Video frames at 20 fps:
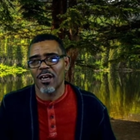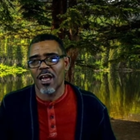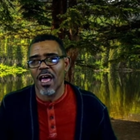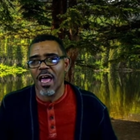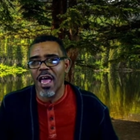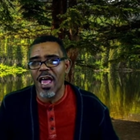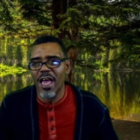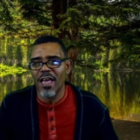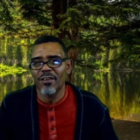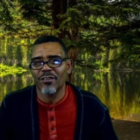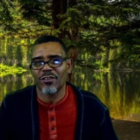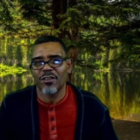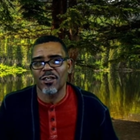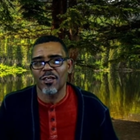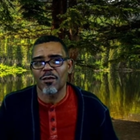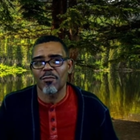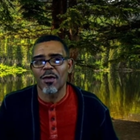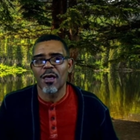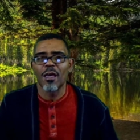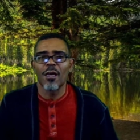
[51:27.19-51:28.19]
And I ask
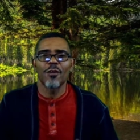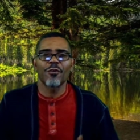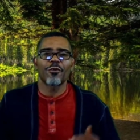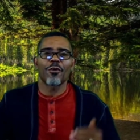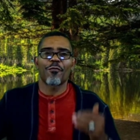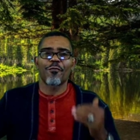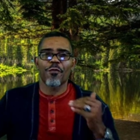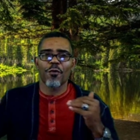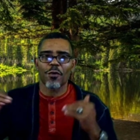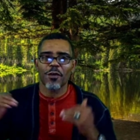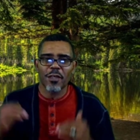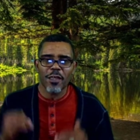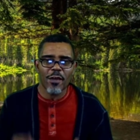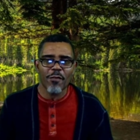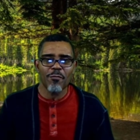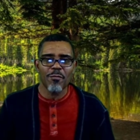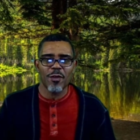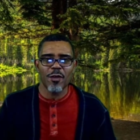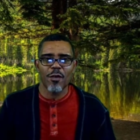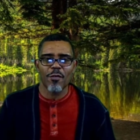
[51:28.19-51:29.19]
him to
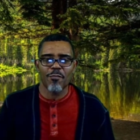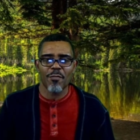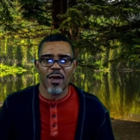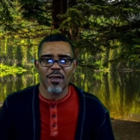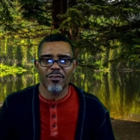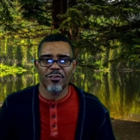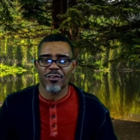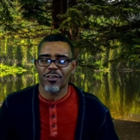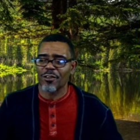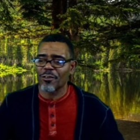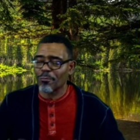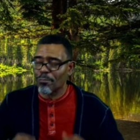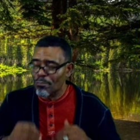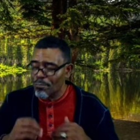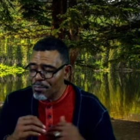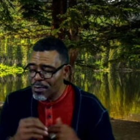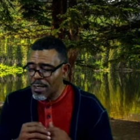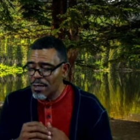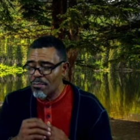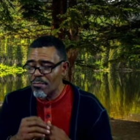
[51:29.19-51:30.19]
forgive me of my sins,
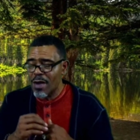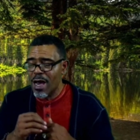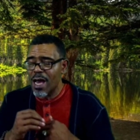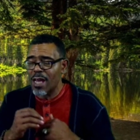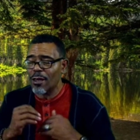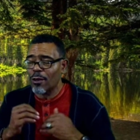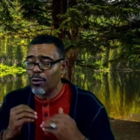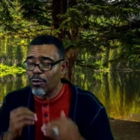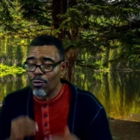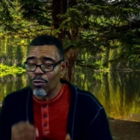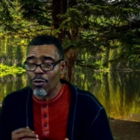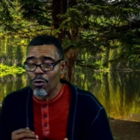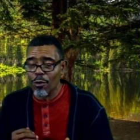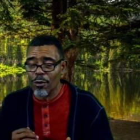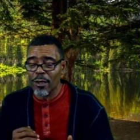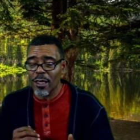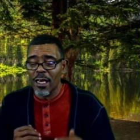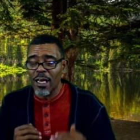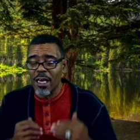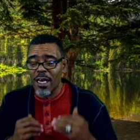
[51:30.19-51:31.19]
be my
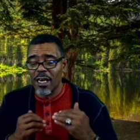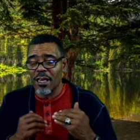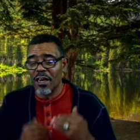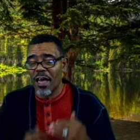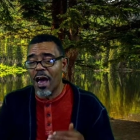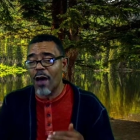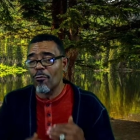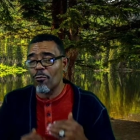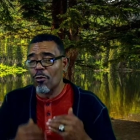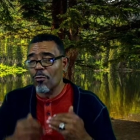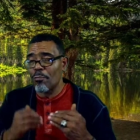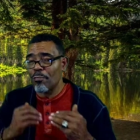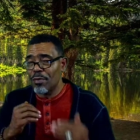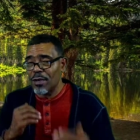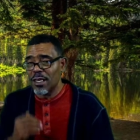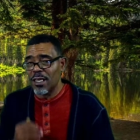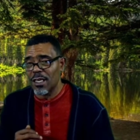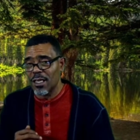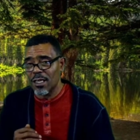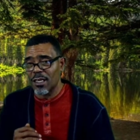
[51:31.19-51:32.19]
Lord, and I will
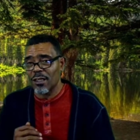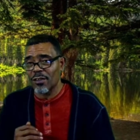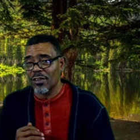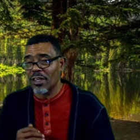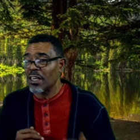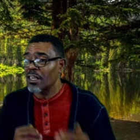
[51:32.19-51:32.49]
be his.